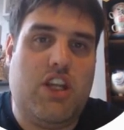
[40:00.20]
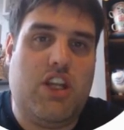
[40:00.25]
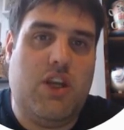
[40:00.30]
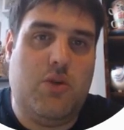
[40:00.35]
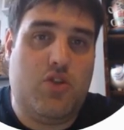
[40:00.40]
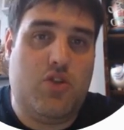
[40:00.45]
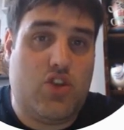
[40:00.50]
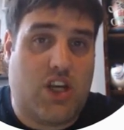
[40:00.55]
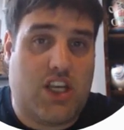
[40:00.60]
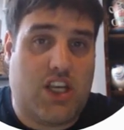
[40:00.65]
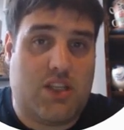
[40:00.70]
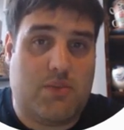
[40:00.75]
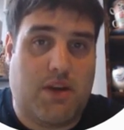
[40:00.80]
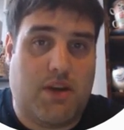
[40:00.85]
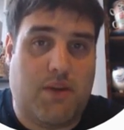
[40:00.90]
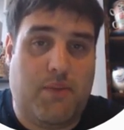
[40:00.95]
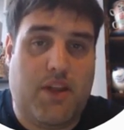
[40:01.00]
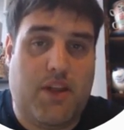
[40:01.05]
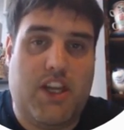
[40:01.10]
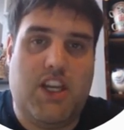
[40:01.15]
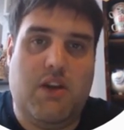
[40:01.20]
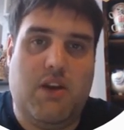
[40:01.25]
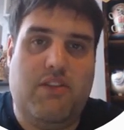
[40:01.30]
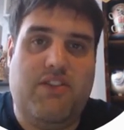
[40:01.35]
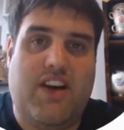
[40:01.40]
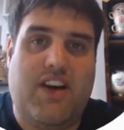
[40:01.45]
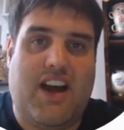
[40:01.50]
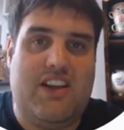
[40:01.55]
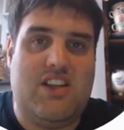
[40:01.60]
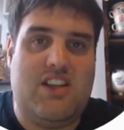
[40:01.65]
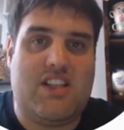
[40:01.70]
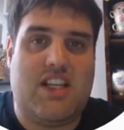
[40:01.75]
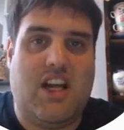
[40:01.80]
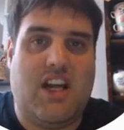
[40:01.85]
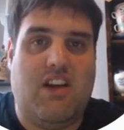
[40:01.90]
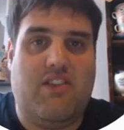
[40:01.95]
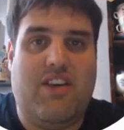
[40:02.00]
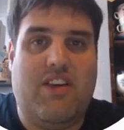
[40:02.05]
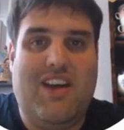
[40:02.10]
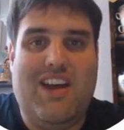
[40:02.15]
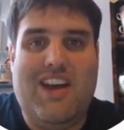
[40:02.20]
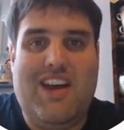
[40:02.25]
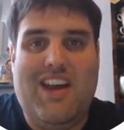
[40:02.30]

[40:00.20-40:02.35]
use Jasper and you find yourself